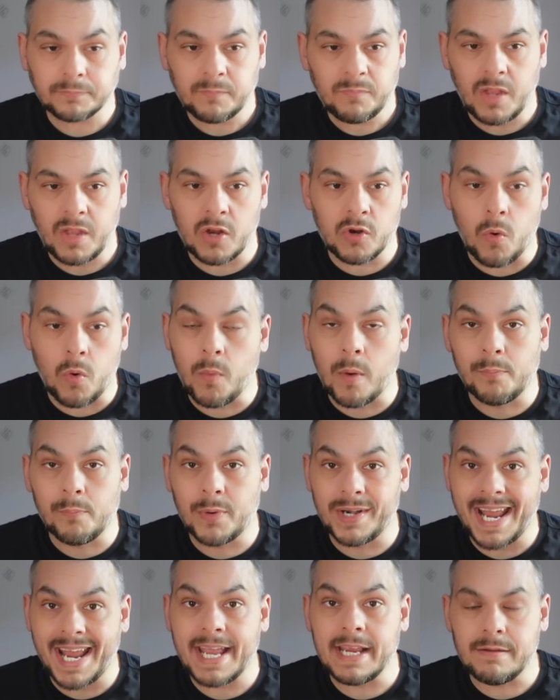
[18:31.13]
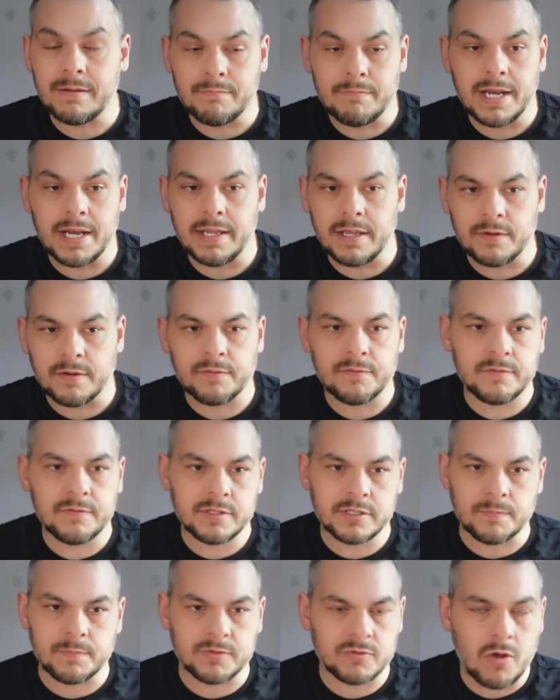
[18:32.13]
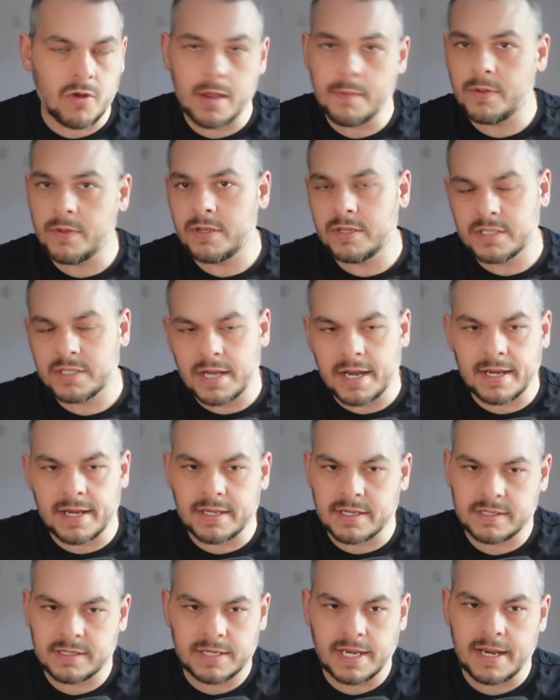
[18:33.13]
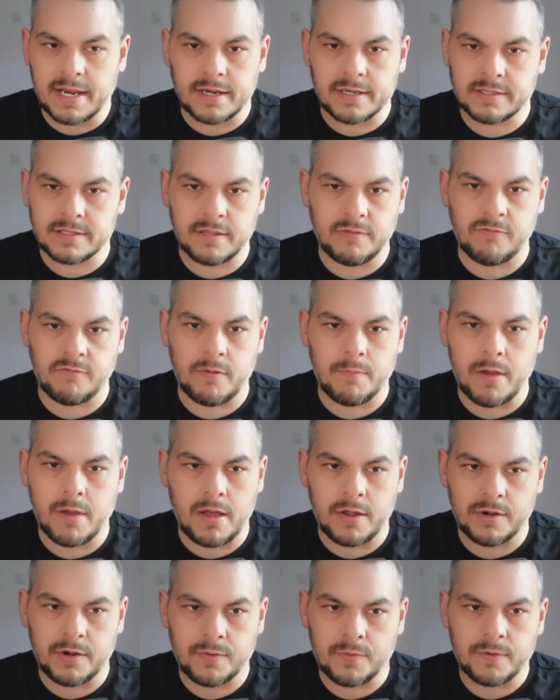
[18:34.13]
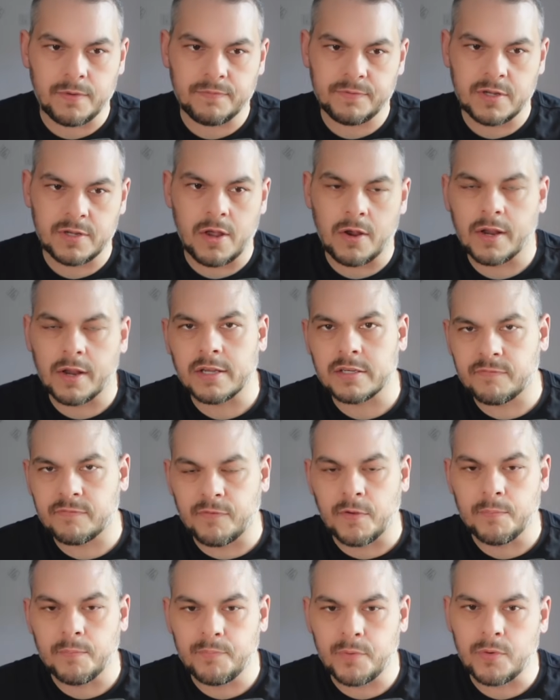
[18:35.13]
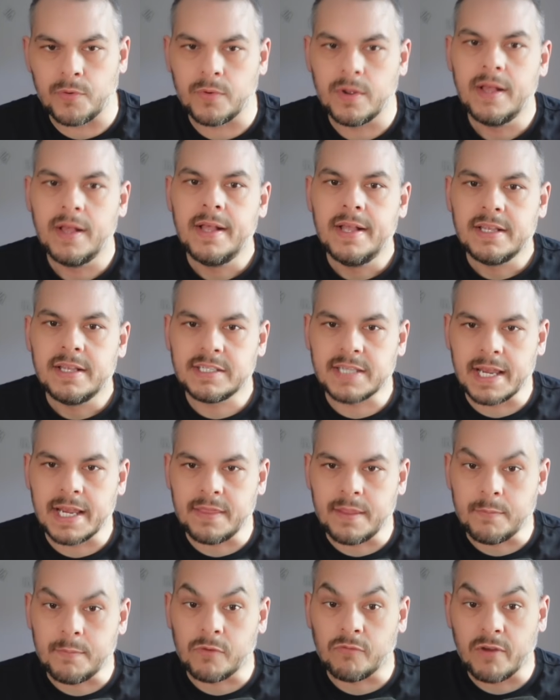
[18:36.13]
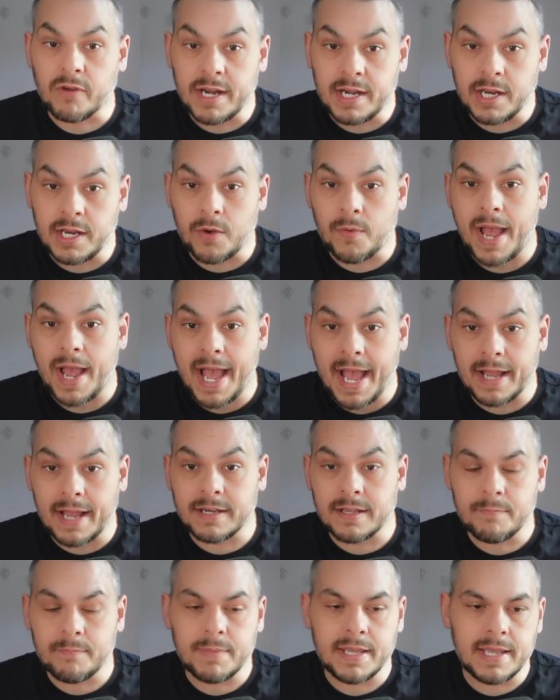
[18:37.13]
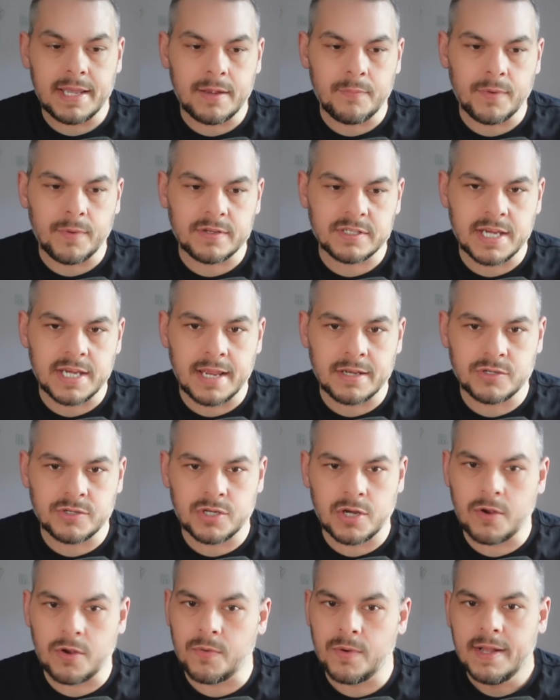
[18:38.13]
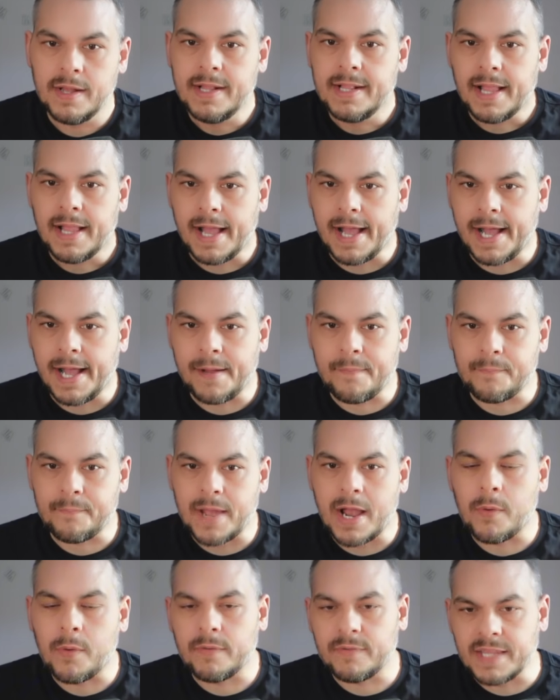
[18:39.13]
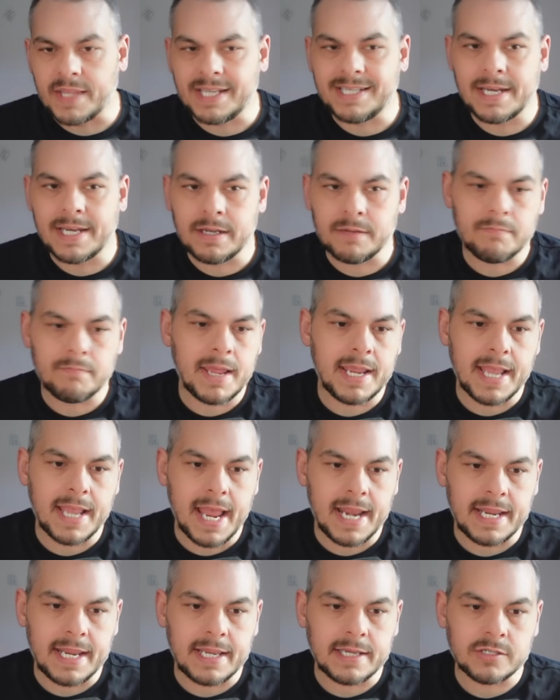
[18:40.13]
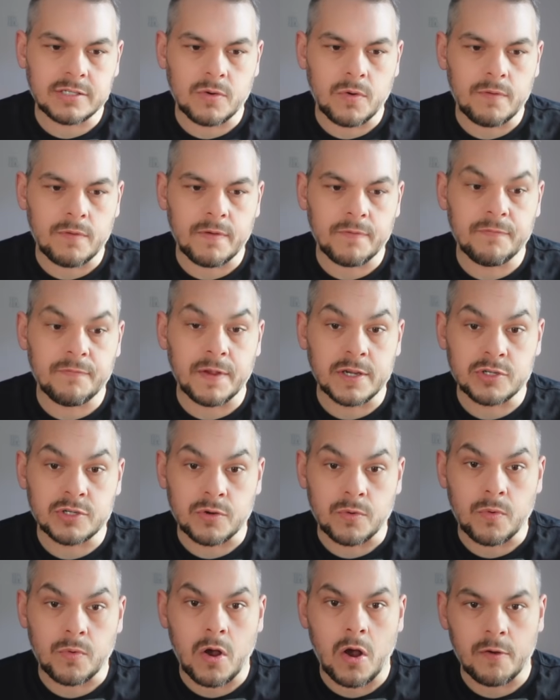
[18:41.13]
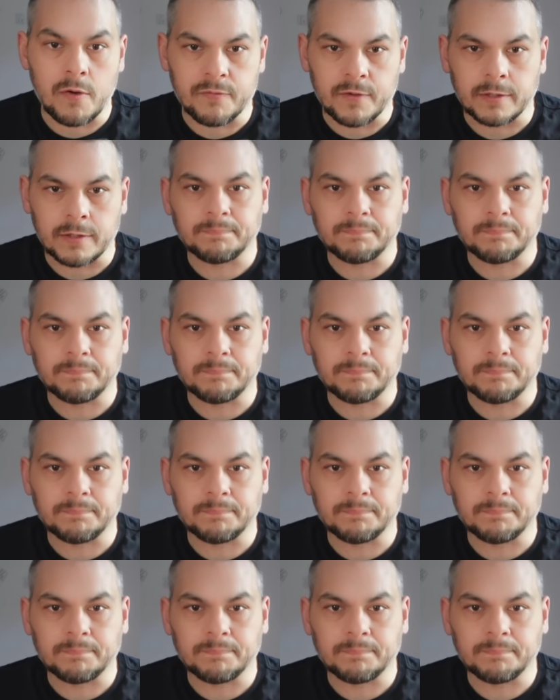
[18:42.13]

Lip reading: got 1.8 million subscribers and is seen as the Romano of Turkish football, saying that Mourinho had a meeting with Sancho. However, they didn't make any sort of official offer.